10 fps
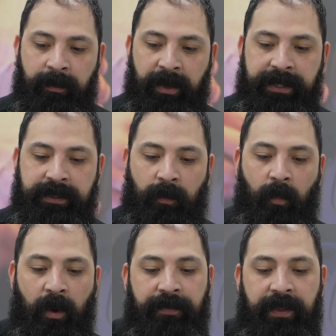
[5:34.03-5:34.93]
But
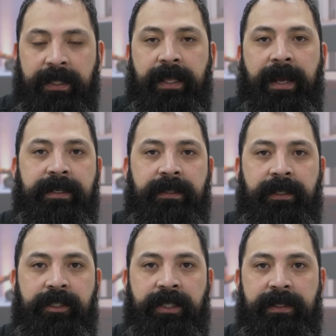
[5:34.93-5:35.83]
one thing that I didn't
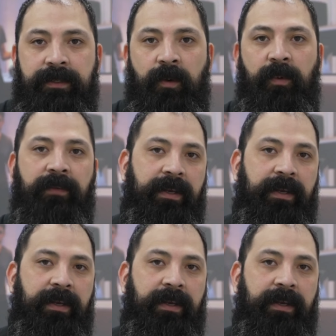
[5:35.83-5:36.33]
let you guys know whenever